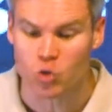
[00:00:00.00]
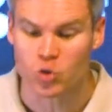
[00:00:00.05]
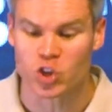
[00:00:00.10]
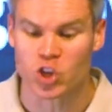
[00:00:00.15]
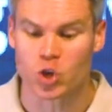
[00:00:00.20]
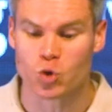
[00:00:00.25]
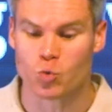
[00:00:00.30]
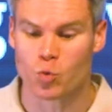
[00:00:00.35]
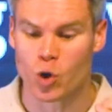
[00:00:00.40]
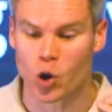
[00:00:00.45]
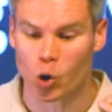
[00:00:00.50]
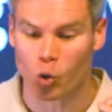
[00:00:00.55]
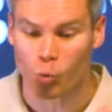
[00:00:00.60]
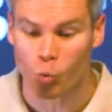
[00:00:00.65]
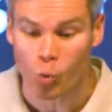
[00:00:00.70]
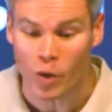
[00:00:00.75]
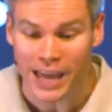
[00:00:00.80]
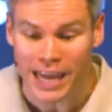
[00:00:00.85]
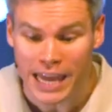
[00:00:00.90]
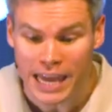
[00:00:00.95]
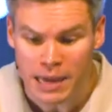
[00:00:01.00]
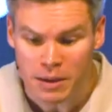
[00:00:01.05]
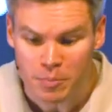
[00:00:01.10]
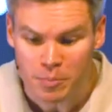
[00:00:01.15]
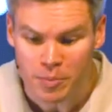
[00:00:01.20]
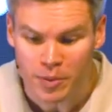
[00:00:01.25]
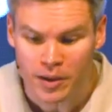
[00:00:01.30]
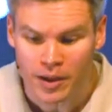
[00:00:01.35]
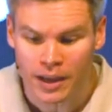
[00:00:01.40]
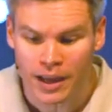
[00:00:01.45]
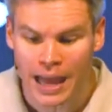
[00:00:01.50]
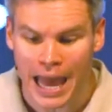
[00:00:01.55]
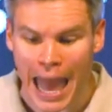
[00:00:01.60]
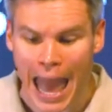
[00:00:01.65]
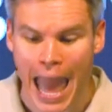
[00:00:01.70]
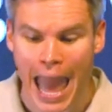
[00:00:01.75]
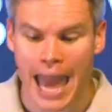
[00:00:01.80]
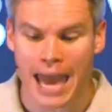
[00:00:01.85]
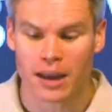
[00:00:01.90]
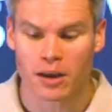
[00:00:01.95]
you will weep
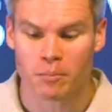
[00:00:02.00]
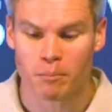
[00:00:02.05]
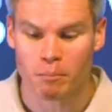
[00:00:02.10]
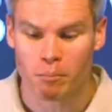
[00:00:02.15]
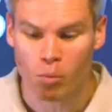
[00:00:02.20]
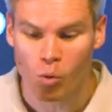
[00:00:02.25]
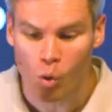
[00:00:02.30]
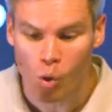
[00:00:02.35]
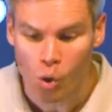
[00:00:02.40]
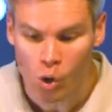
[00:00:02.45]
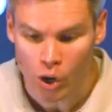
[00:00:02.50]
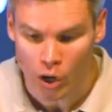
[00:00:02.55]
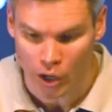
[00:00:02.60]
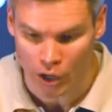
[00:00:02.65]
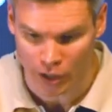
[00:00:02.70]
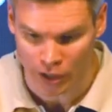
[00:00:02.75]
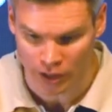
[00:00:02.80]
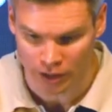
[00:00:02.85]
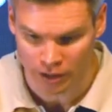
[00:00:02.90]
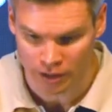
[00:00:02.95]
and mourn